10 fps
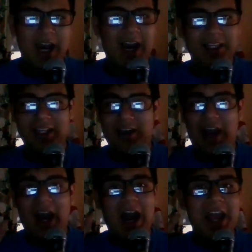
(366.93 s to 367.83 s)

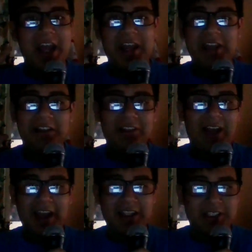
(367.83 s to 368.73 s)
I
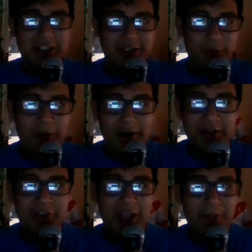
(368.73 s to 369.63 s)
liked
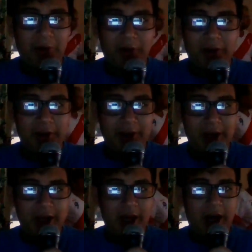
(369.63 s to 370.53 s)
where they put
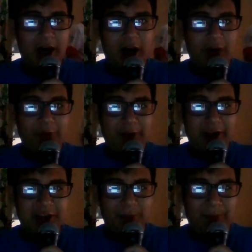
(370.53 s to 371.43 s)

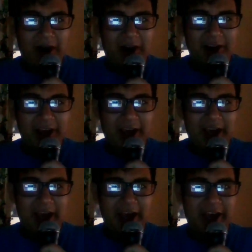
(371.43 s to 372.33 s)
Frank the Pug
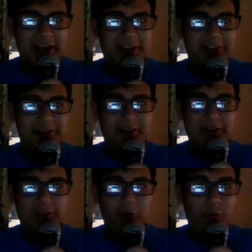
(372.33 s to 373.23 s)
and
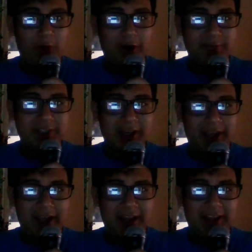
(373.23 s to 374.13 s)
the worms
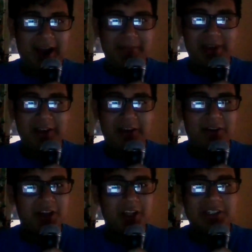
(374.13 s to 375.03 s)
again. I mean,
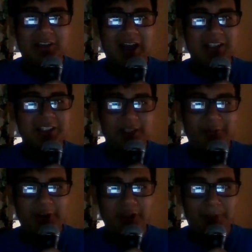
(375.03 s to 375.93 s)
it's glad to see
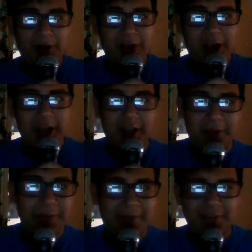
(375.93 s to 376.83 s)
Frank the Pug again,
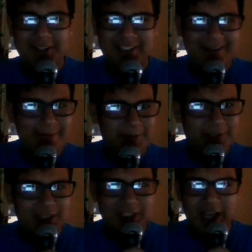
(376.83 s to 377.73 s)
and we have not seen him ever
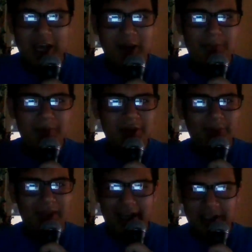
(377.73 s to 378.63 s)
since Men in
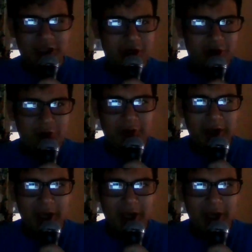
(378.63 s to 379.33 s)
Black 2.